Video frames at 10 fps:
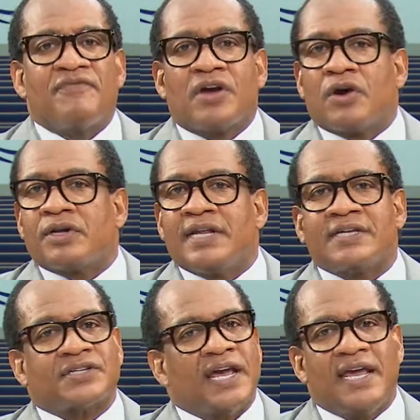if you go to
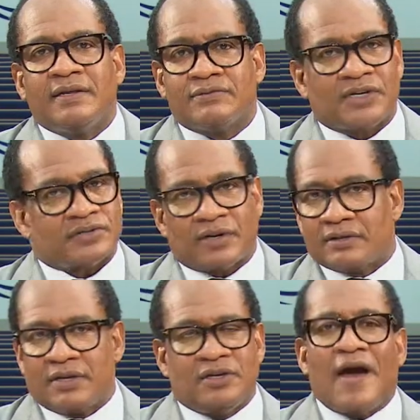D.C., just so, uh,
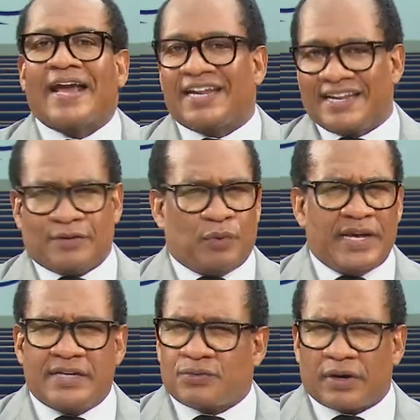you know, I get into
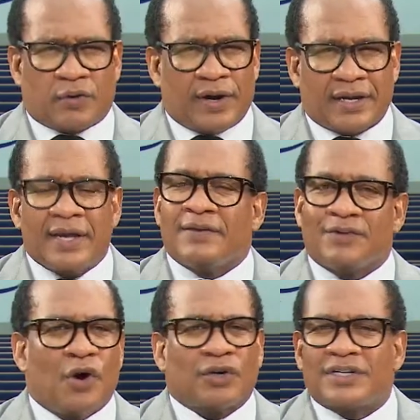weeds real quick.
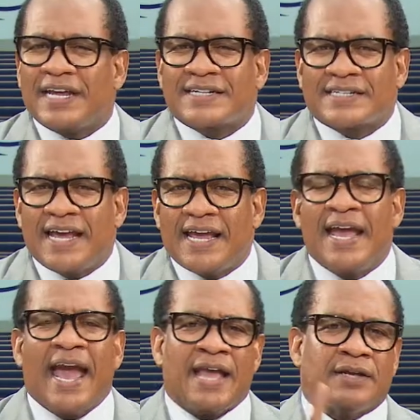Go to D.C.
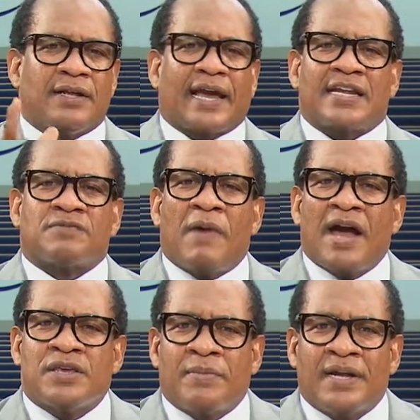and you look at his
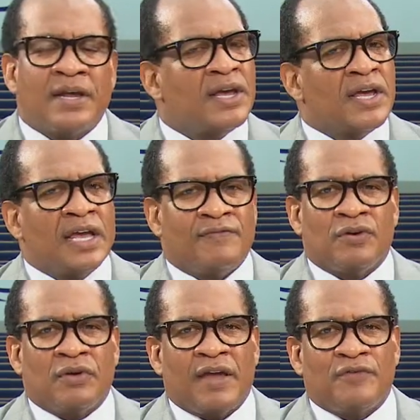monument. If
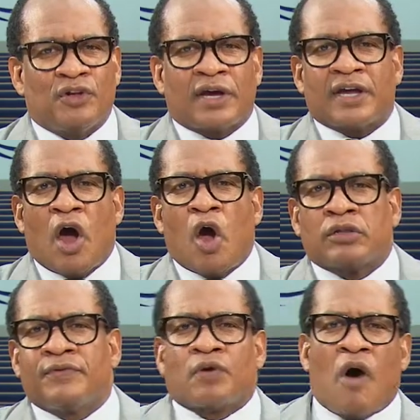you, if you look at
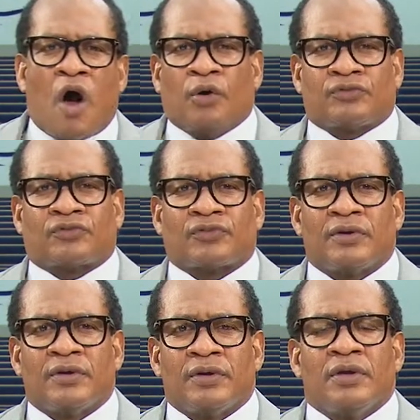all of the quotes,
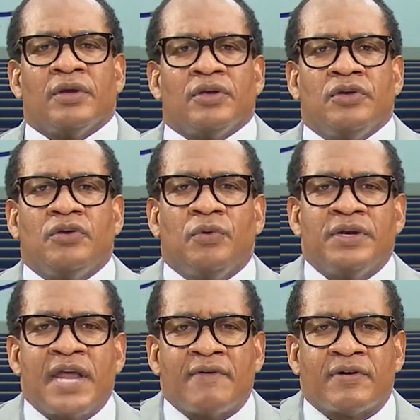you
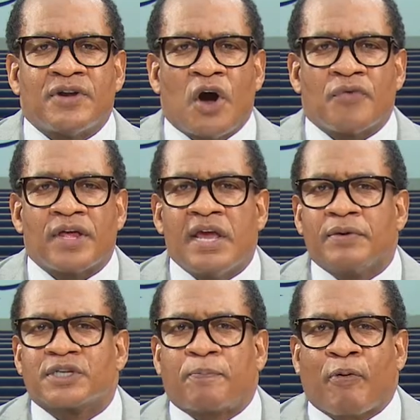would never know that he
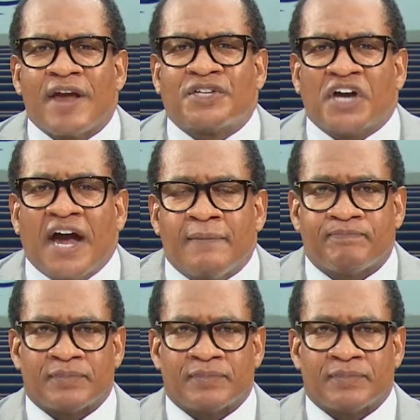was a preacher.